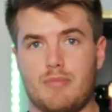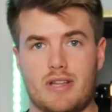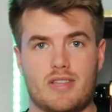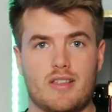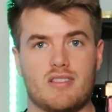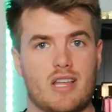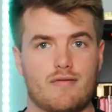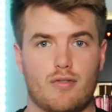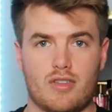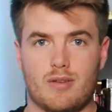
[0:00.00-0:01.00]
some might say
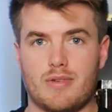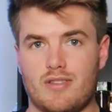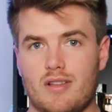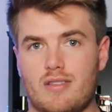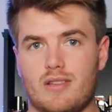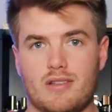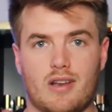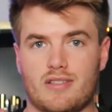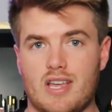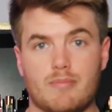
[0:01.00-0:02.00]
that for them is not
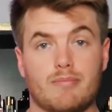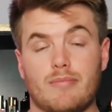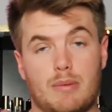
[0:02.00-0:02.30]
the same.